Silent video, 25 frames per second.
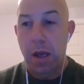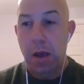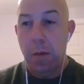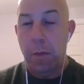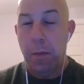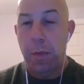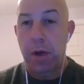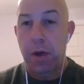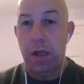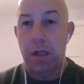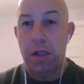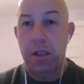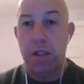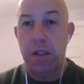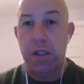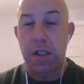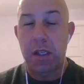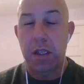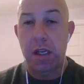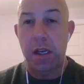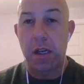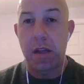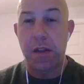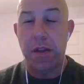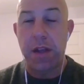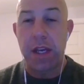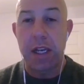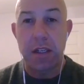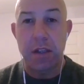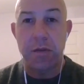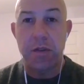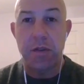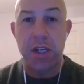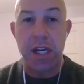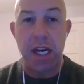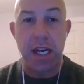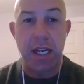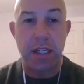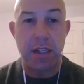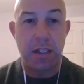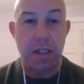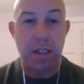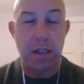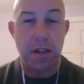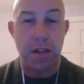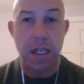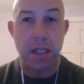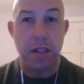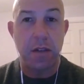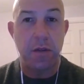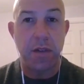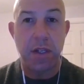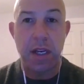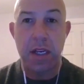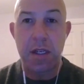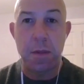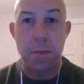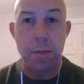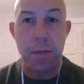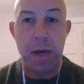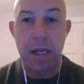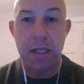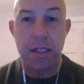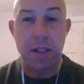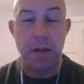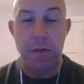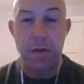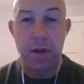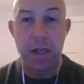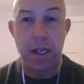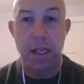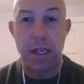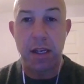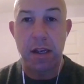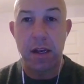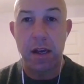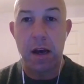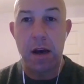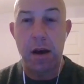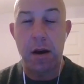But things have changed. Things have changed massively